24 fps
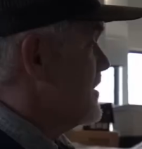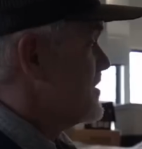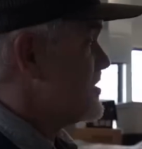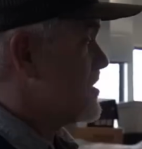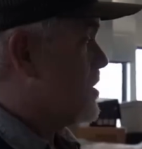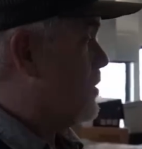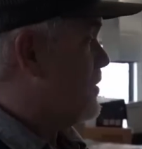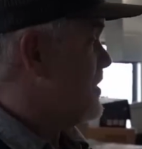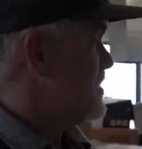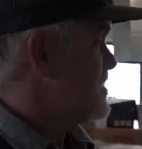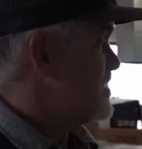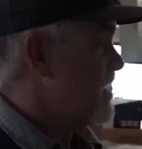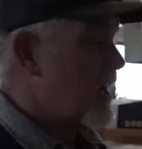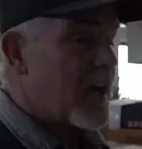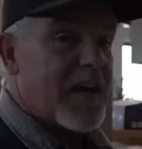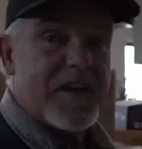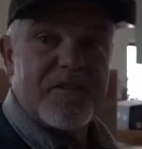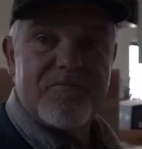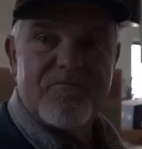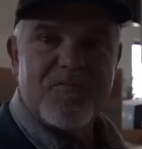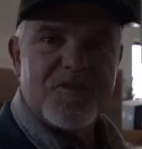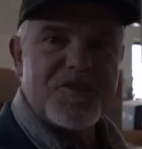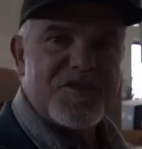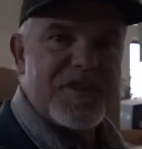Let's go
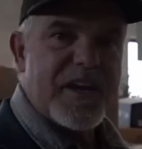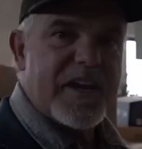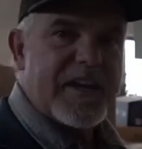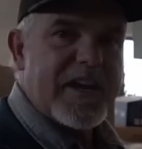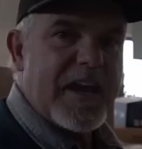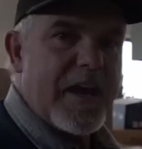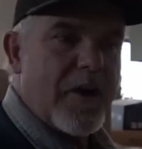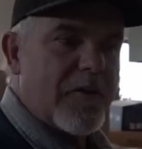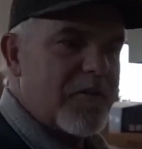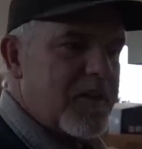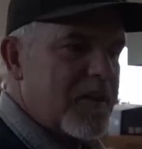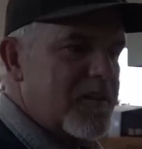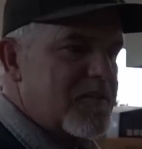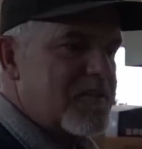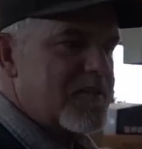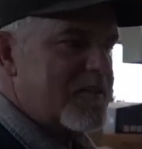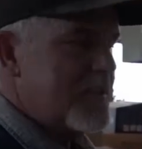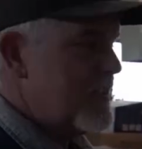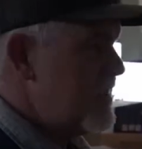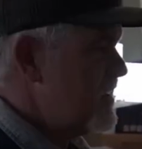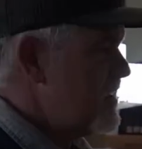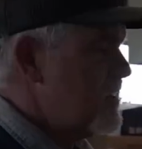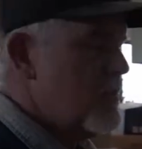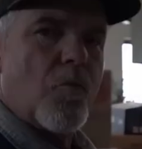inside, check out and
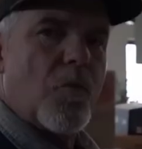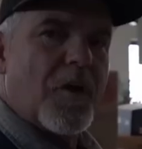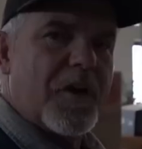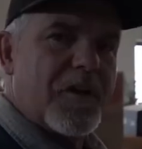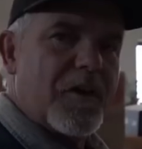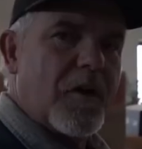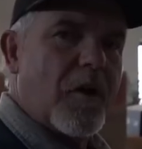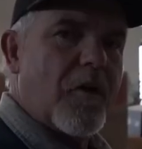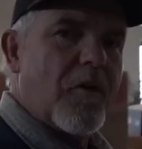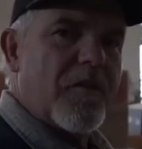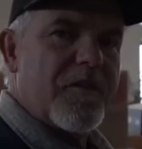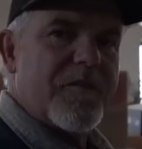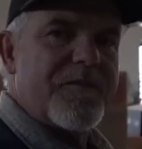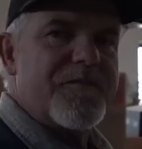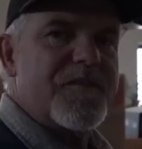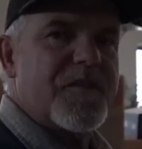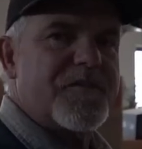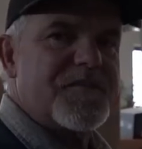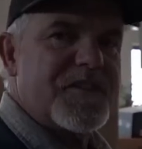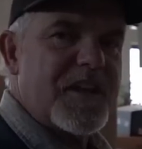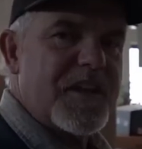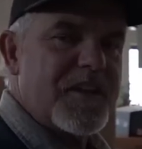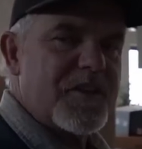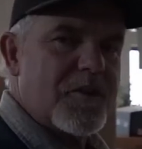see what all the
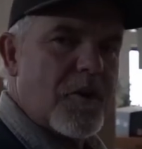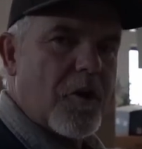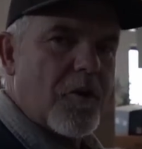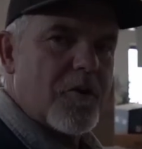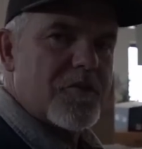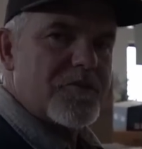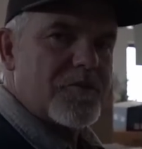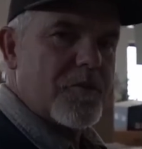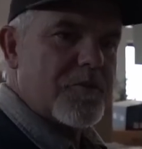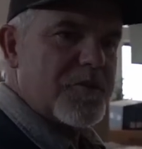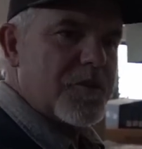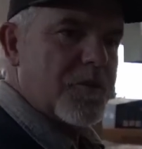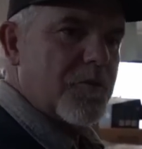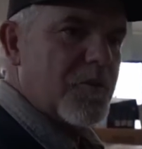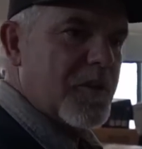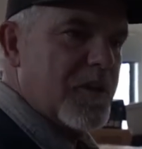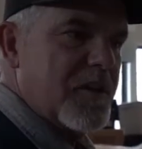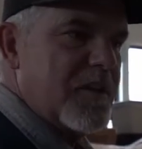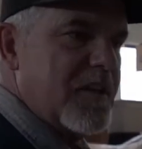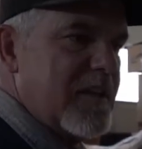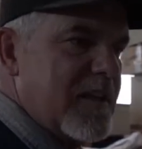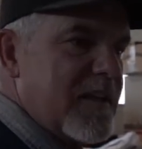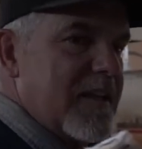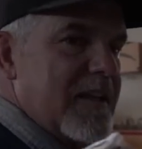15 cars are doing